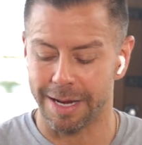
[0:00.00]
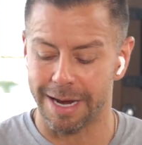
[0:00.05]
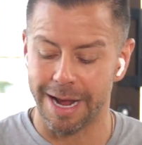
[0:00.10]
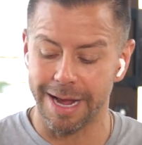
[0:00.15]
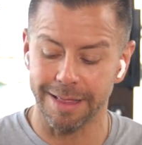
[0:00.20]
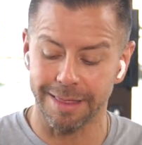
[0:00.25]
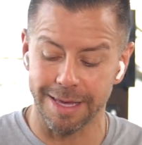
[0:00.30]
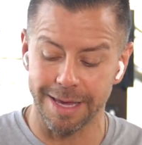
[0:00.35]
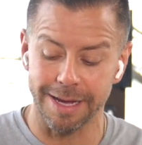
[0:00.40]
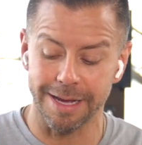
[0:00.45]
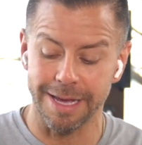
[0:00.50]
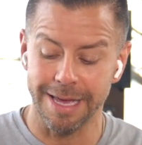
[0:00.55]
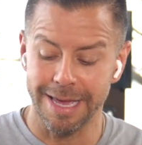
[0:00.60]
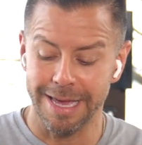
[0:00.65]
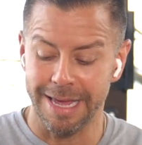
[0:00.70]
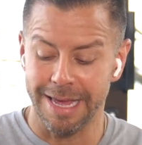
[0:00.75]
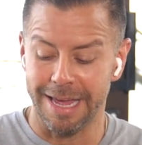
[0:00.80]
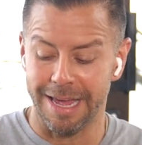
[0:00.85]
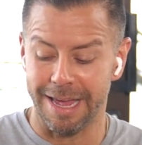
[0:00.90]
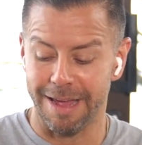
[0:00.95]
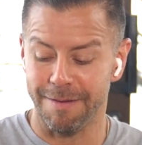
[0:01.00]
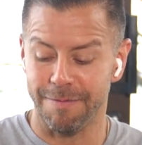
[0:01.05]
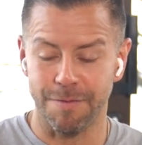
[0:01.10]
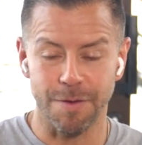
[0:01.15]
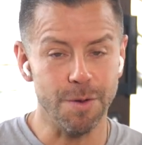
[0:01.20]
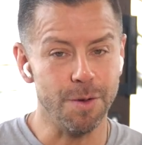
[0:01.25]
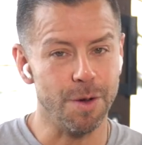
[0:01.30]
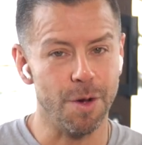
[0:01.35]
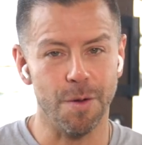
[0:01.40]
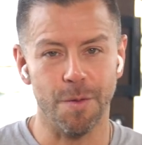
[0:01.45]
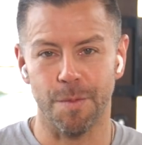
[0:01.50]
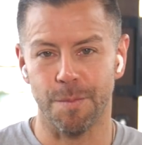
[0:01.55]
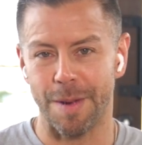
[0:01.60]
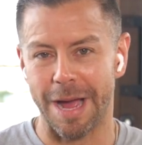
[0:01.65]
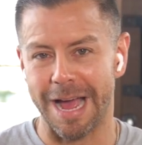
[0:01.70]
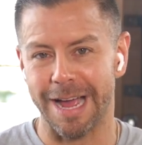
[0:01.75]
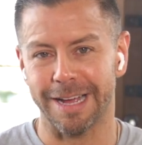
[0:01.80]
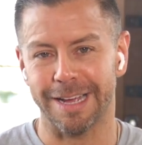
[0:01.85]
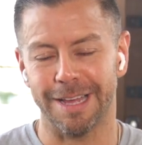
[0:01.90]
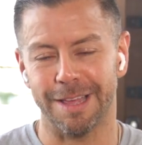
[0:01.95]
And I think if you go
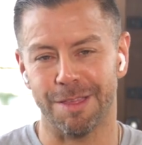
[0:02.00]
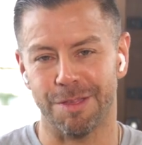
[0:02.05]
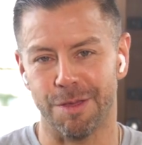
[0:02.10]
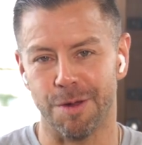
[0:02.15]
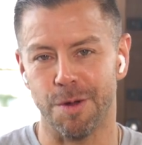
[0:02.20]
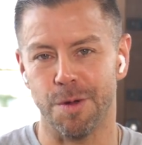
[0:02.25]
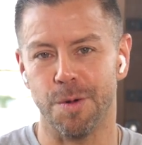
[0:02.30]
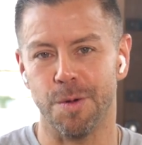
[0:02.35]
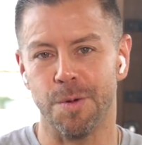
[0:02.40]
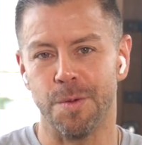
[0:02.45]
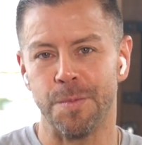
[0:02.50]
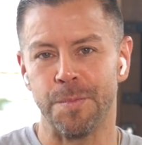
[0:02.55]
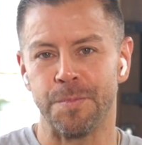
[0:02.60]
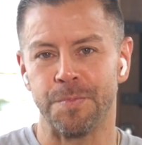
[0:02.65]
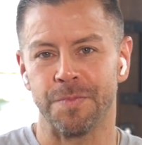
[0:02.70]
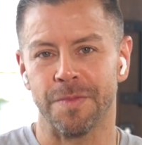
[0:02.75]
back through